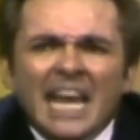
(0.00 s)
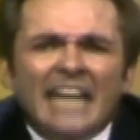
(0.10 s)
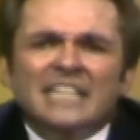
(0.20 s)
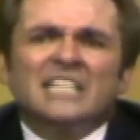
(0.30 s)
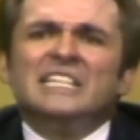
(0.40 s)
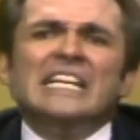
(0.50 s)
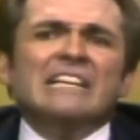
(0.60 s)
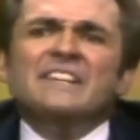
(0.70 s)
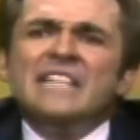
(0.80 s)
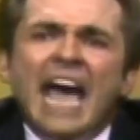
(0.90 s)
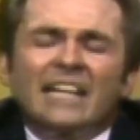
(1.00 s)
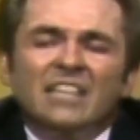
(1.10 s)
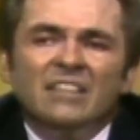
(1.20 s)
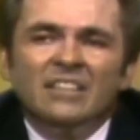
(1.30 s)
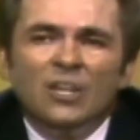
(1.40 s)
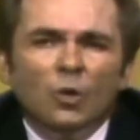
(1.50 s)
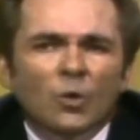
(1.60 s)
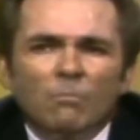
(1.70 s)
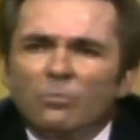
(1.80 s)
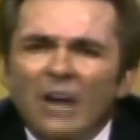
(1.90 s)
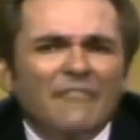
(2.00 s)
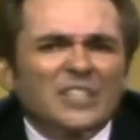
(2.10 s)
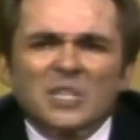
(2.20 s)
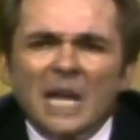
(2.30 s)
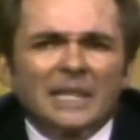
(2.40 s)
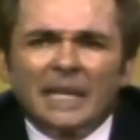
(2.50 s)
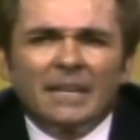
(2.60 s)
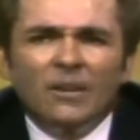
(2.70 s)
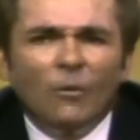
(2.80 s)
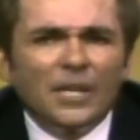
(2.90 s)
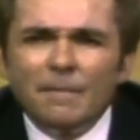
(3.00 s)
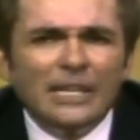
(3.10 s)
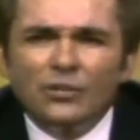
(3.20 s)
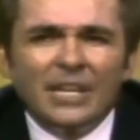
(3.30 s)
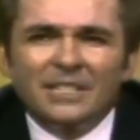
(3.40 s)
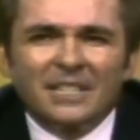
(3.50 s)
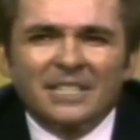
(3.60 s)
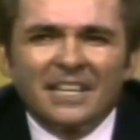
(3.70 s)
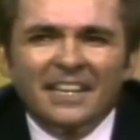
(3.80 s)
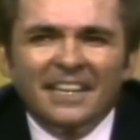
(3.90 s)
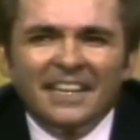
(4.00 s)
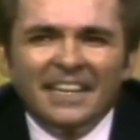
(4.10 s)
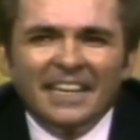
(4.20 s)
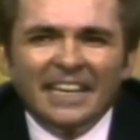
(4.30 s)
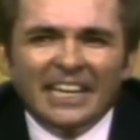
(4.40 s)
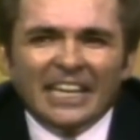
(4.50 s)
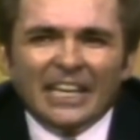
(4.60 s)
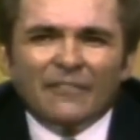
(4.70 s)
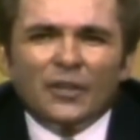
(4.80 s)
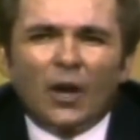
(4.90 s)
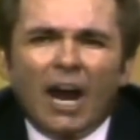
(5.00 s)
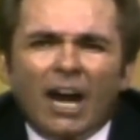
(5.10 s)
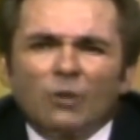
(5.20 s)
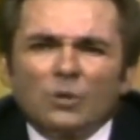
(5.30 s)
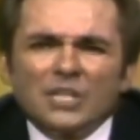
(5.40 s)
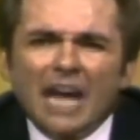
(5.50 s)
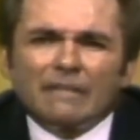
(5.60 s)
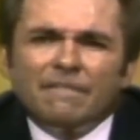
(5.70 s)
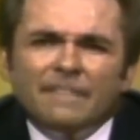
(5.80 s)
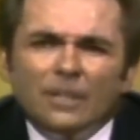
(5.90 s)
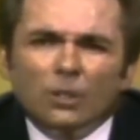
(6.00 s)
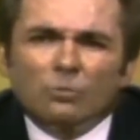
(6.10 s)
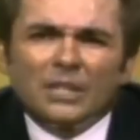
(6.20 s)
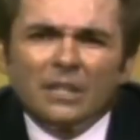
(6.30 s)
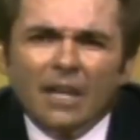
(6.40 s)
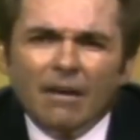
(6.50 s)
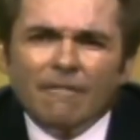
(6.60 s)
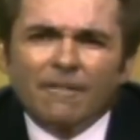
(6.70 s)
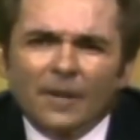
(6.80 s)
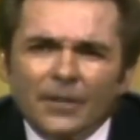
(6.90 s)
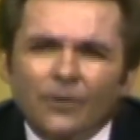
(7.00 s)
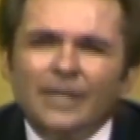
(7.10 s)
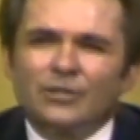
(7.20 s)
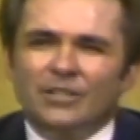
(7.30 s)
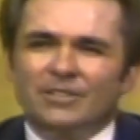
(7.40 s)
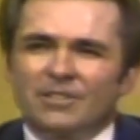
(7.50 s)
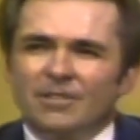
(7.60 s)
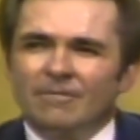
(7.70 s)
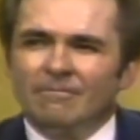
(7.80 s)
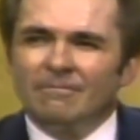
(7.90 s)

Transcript: And he says, even that profits nothing when you meet Jesus if your heart was not filled with love for other Christians.